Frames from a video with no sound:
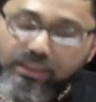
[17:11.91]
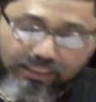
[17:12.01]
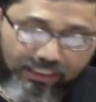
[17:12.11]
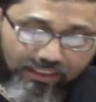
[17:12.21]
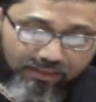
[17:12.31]

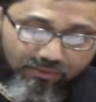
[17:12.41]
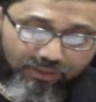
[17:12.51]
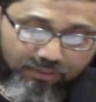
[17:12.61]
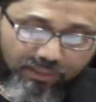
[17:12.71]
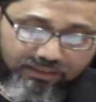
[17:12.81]
he,
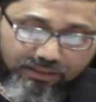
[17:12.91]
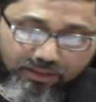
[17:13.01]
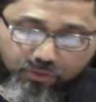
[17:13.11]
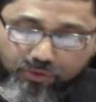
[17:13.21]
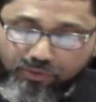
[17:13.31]
when he mentioned
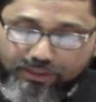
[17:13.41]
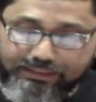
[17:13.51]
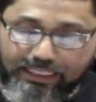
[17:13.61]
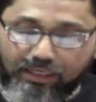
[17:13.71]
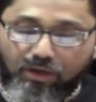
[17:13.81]
in Surah
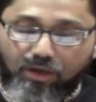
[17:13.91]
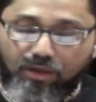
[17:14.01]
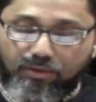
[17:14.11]
An-Nisa,